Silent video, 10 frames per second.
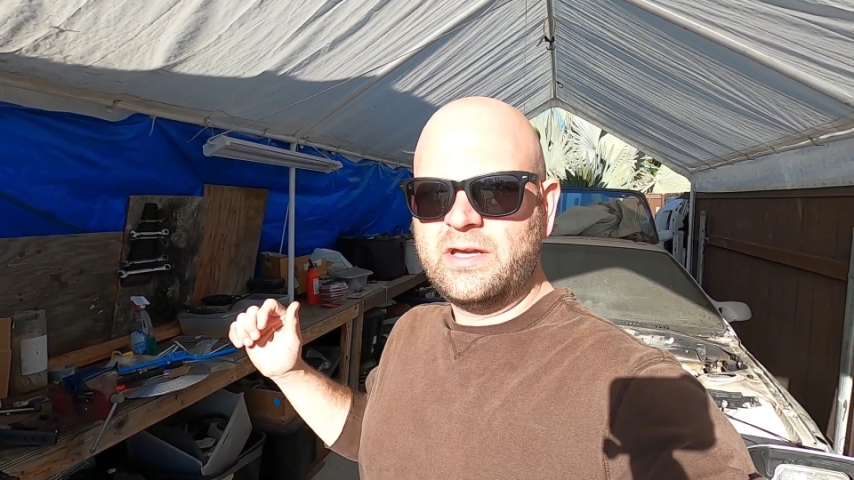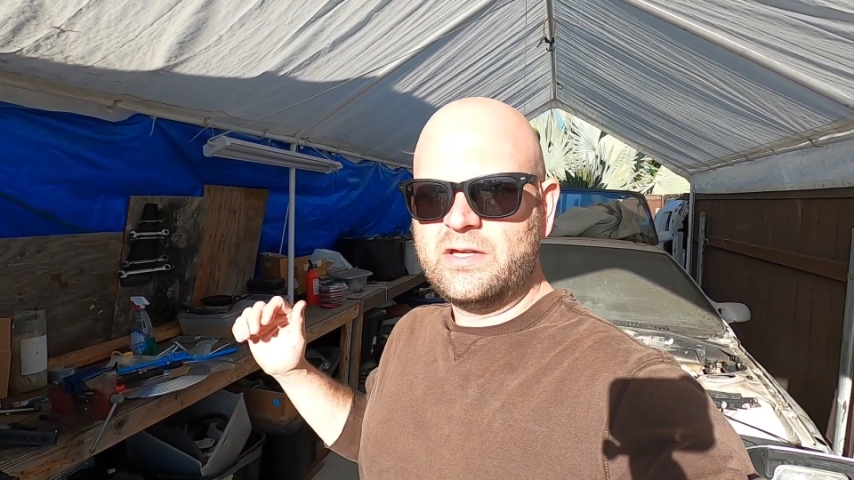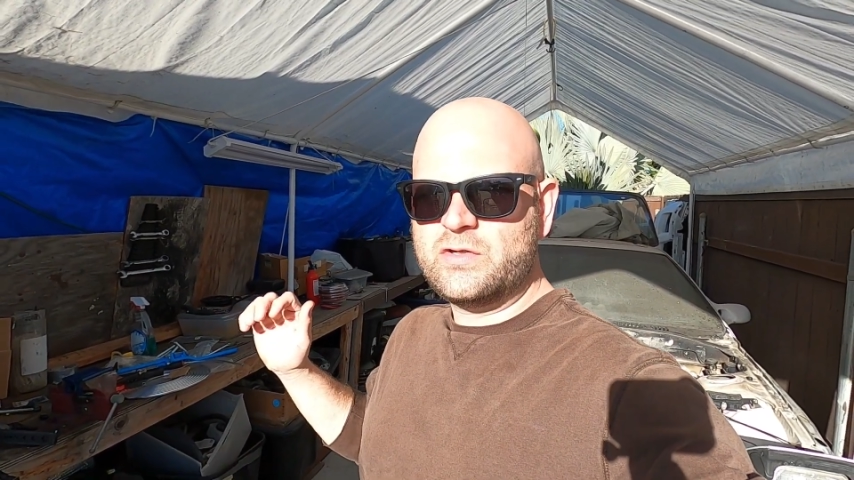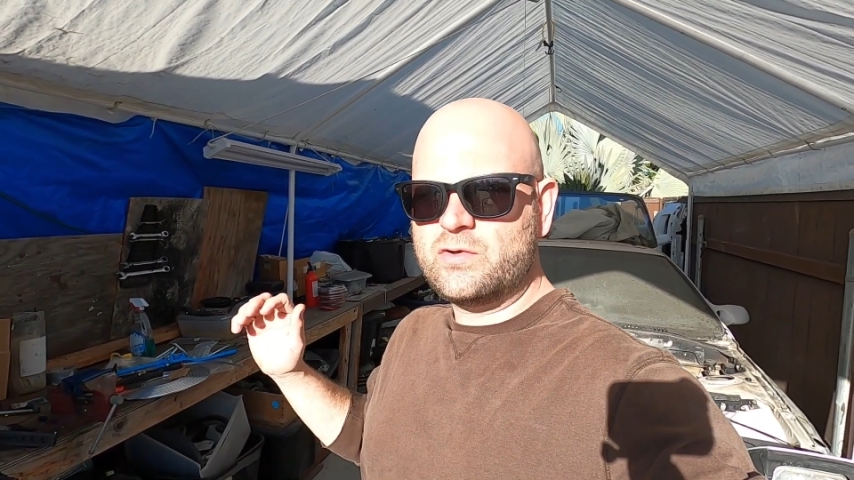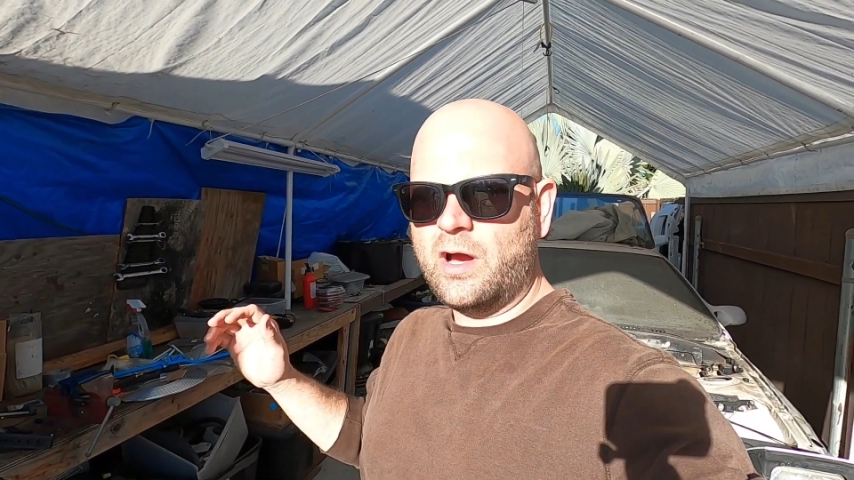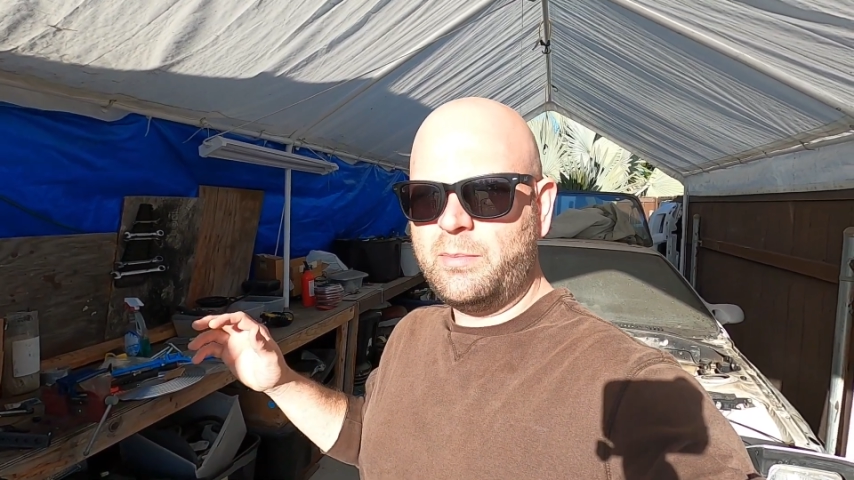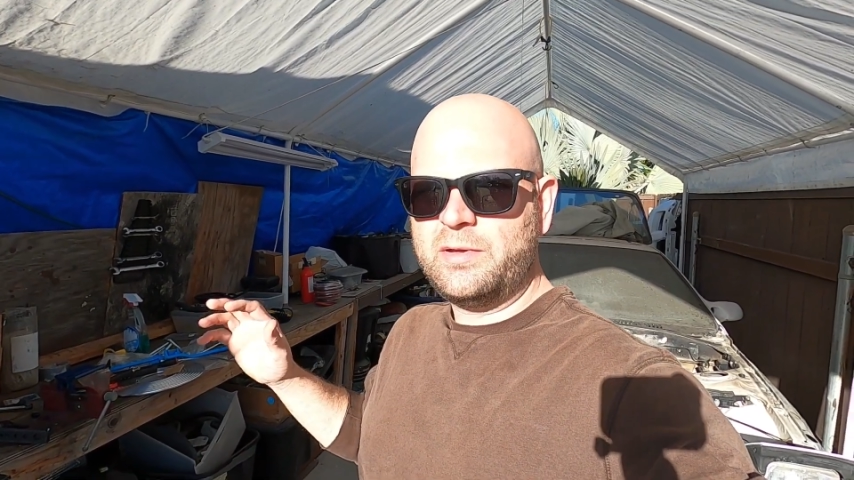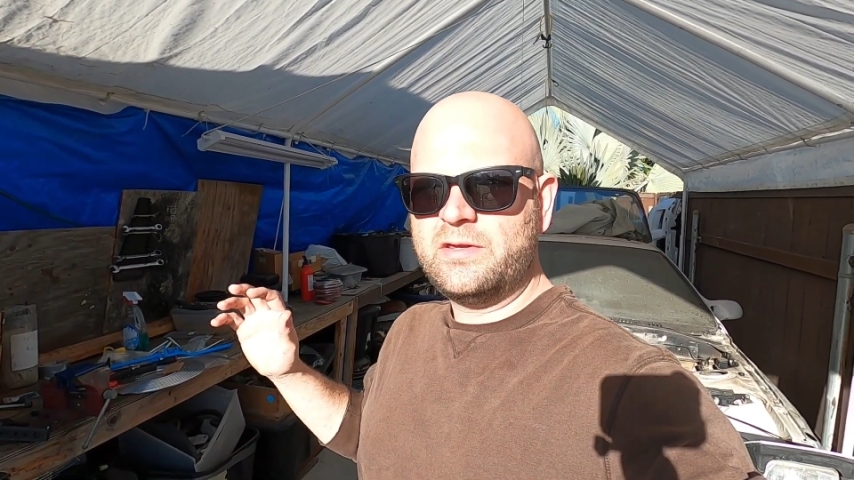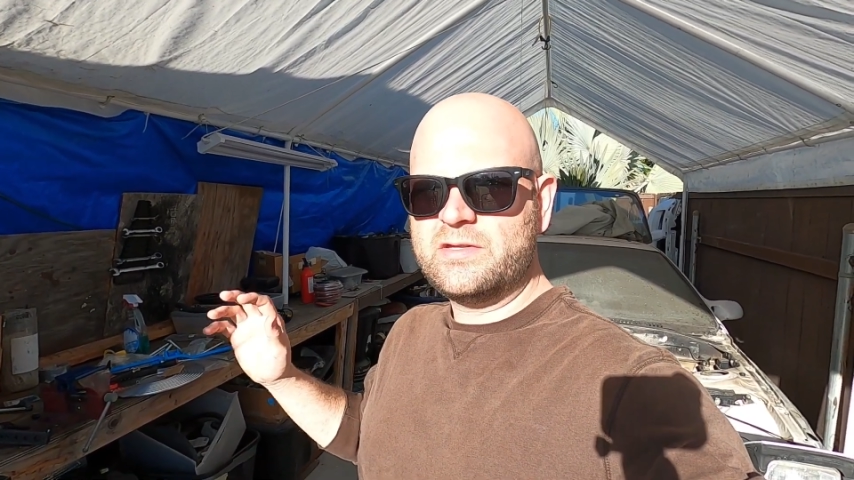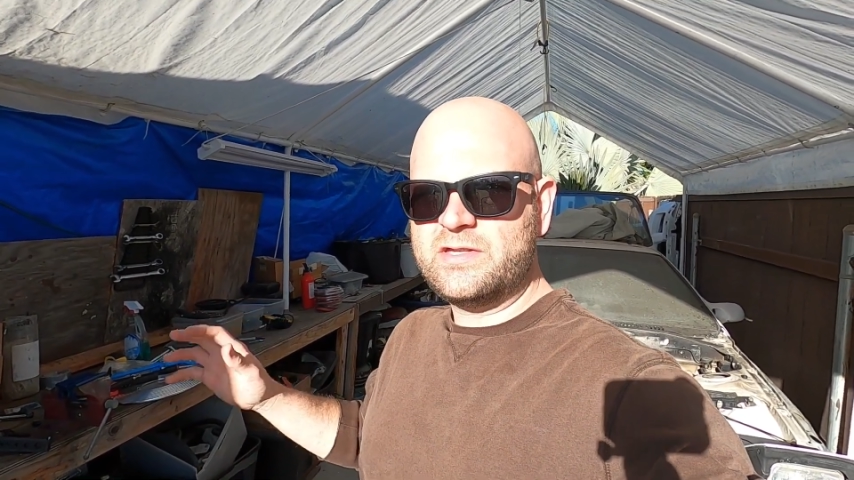is drop
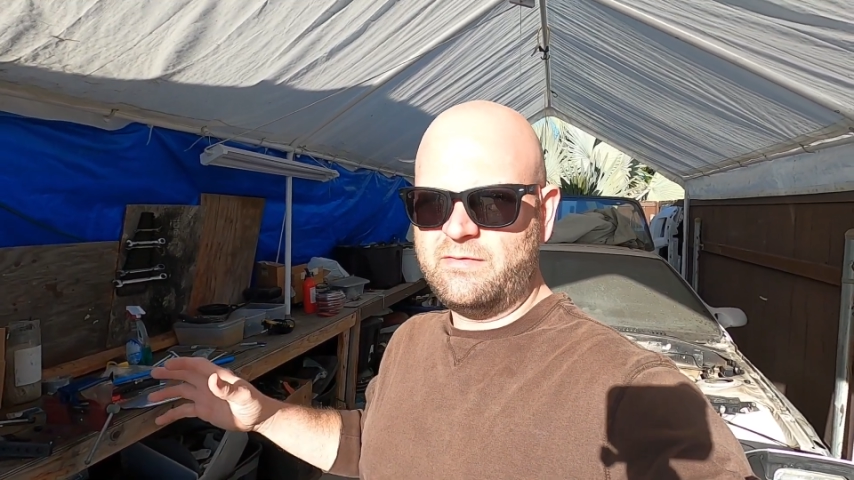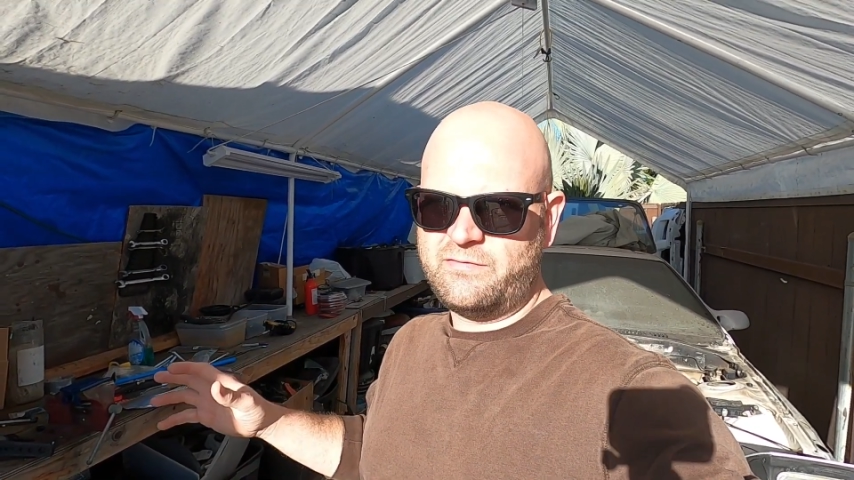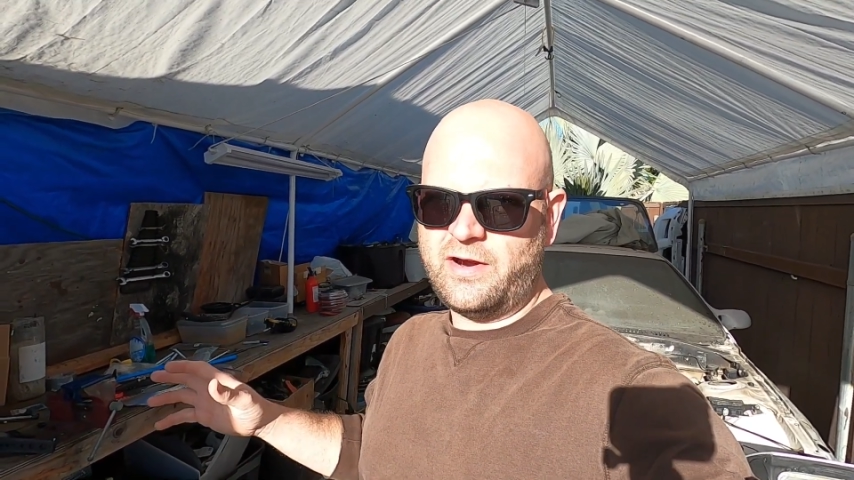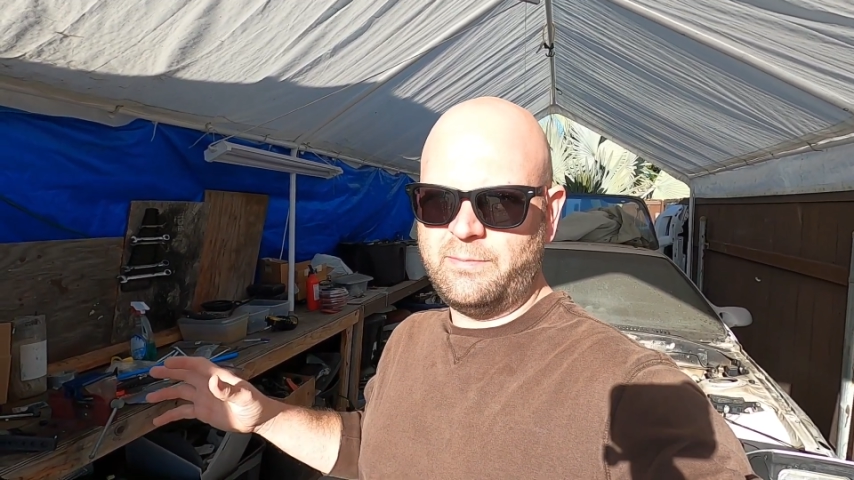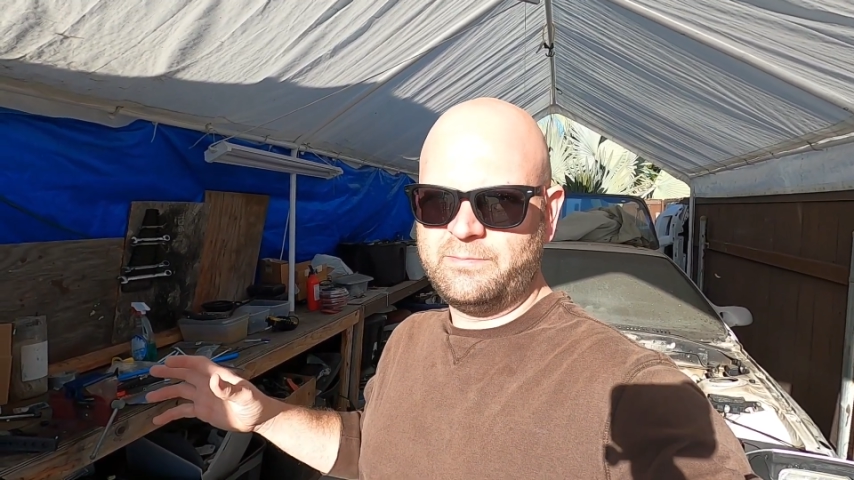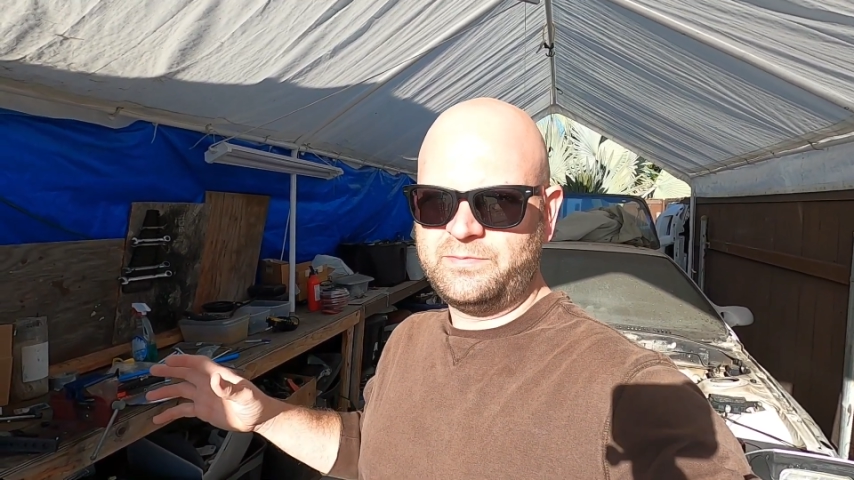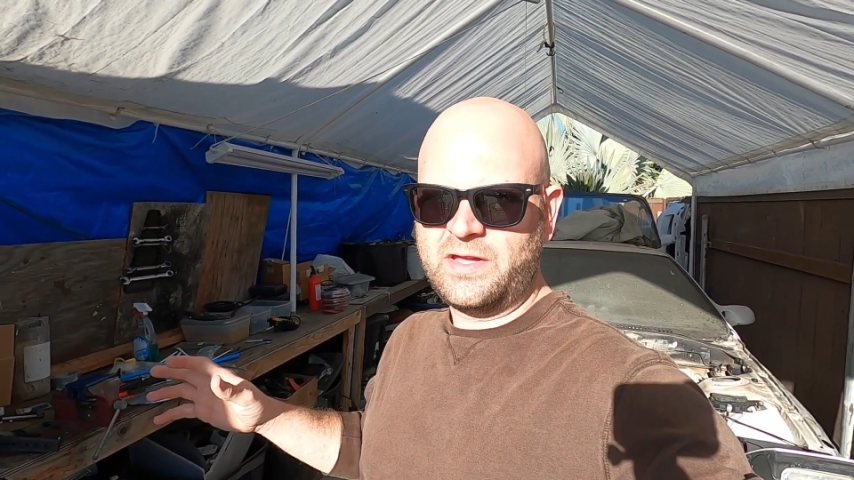the subframe